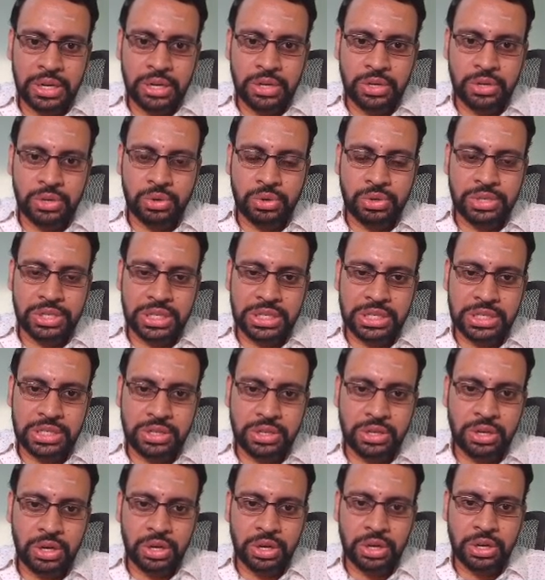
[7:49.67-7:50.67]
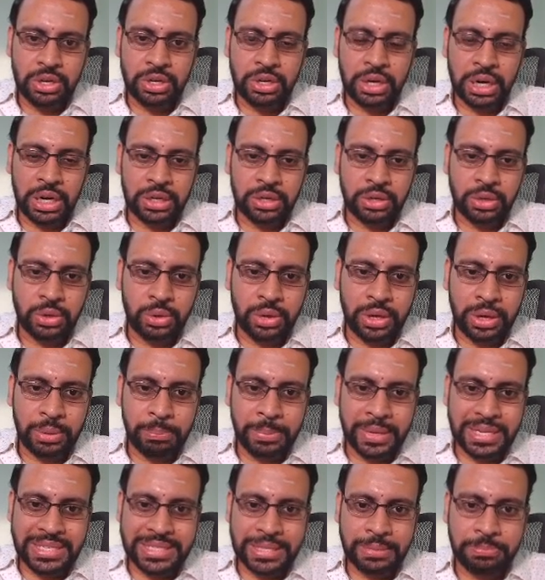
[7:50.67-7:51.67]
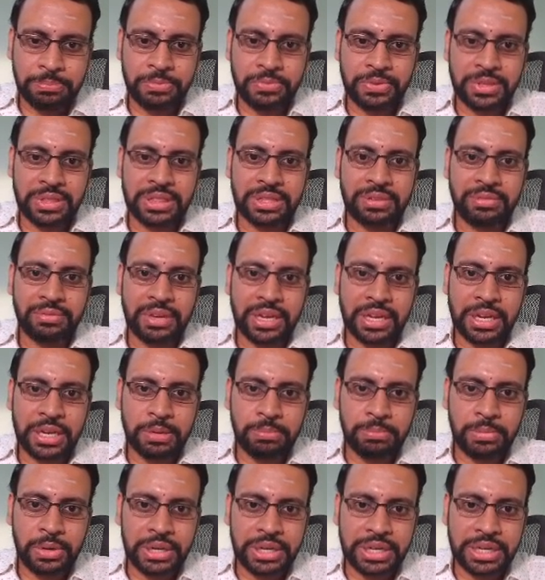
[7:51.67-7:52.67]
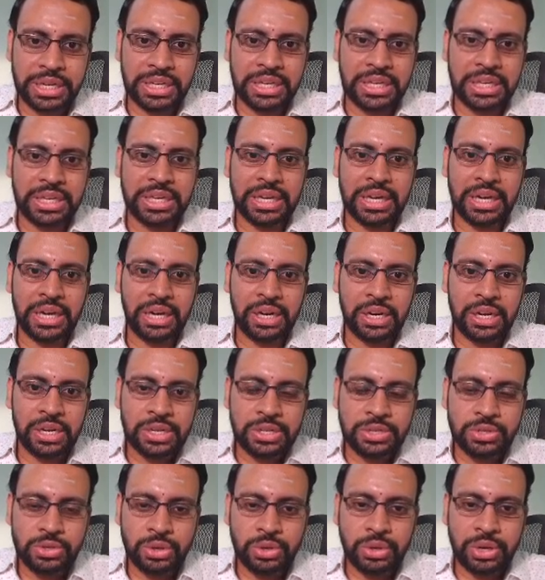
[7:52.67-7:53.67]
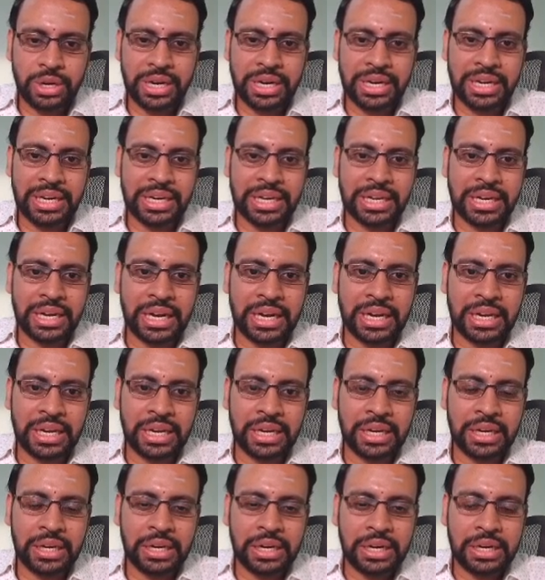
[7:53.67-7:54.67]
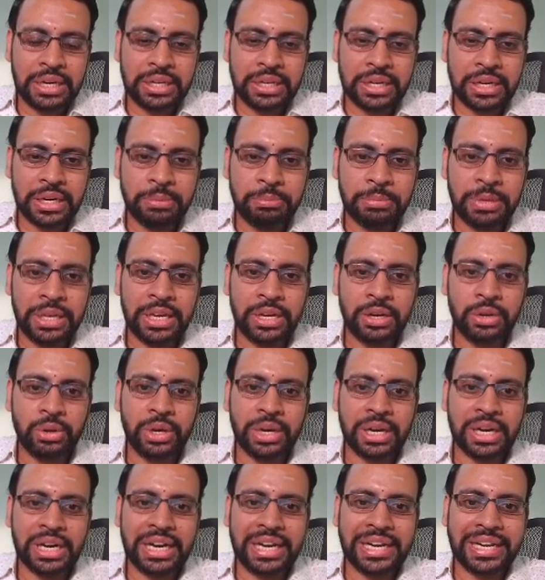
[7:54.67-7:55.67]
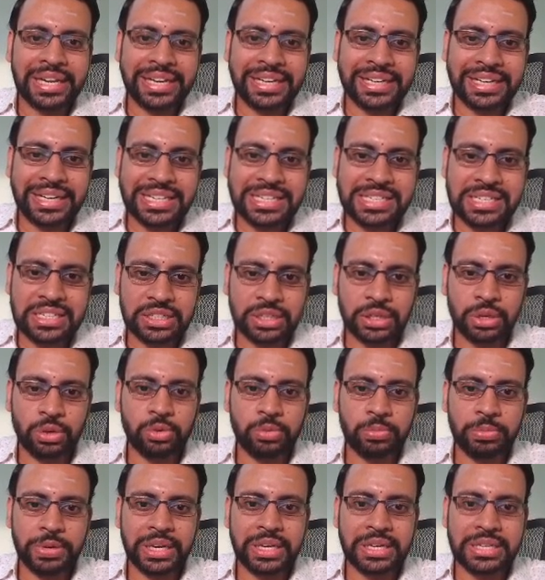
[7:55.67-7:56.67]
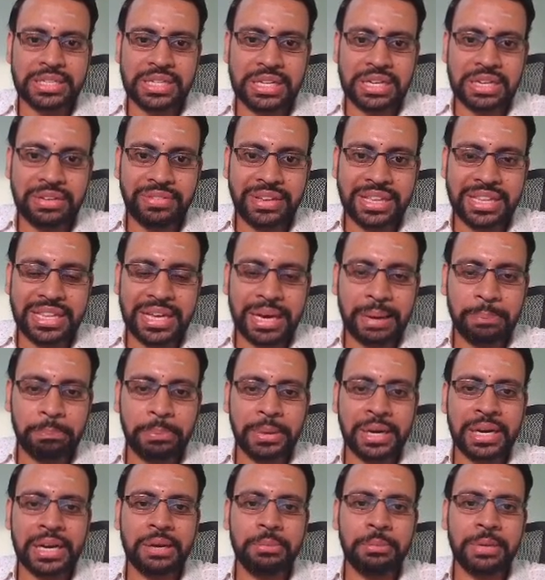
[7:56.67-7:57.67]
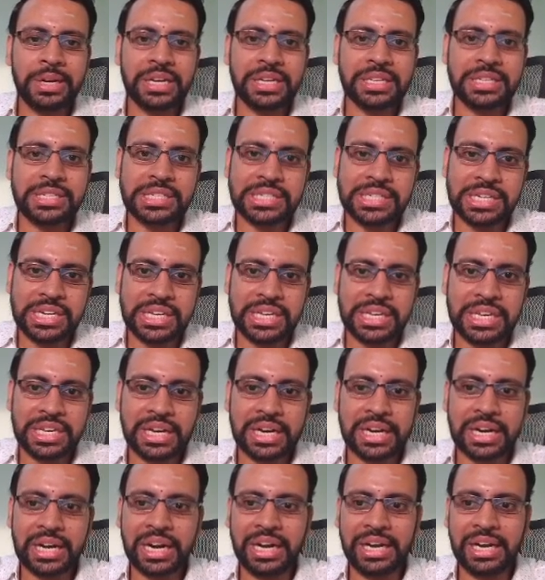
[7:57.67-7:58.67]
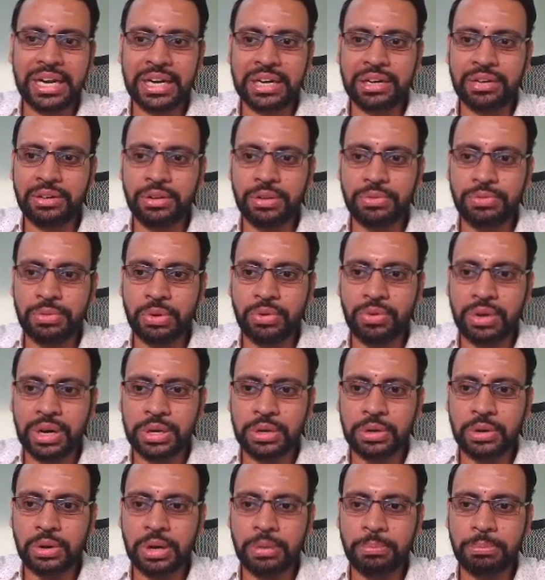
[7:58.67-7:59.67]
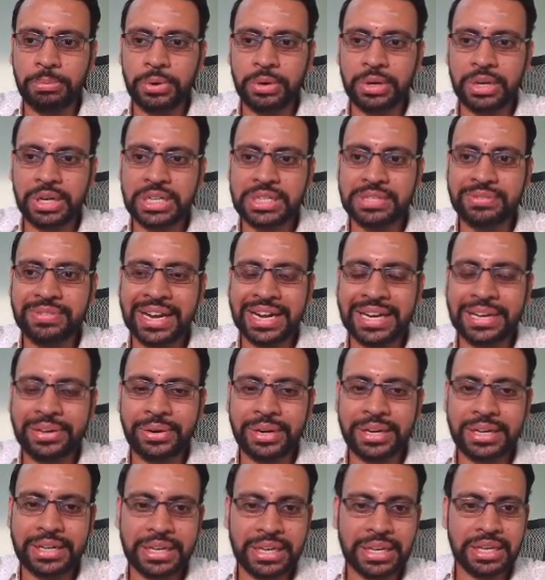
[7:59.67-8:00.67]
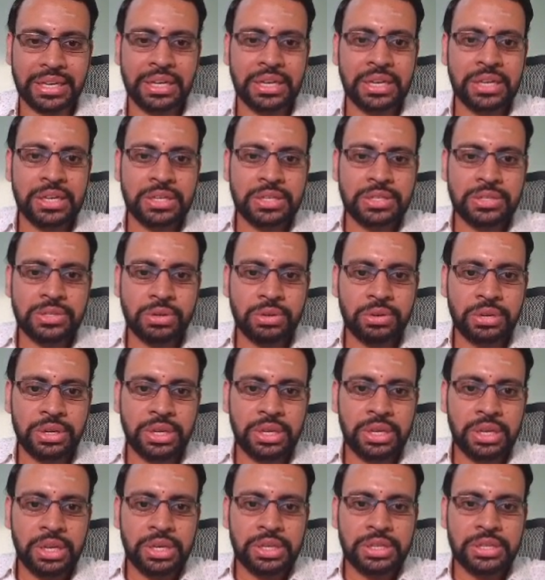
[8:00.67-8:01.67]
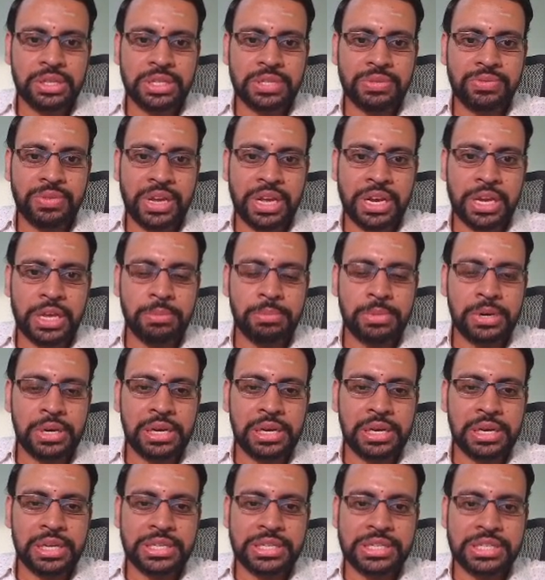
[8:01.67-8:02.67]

to just not to mess up with the variable t here, so you are integrating term here, you are calling it as tau, because anyway the upper limit is t here, right? If you want to compute its value at t, so this variable is